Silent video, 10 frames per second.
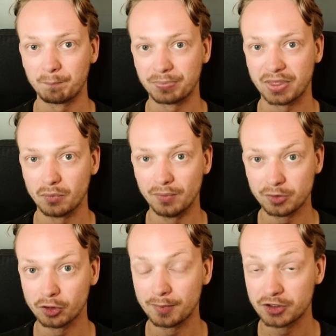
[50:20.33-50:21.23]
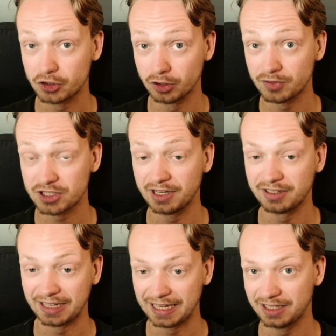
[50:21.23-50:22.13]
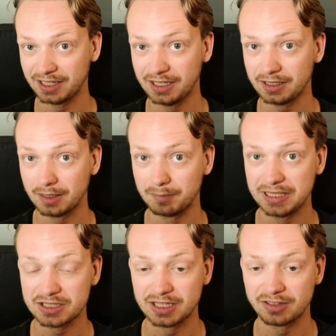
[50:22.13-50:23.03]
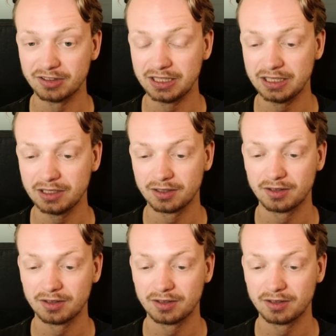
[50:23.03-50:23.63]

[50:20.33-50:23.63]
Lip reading: When we talk about server-side rendering, that means that the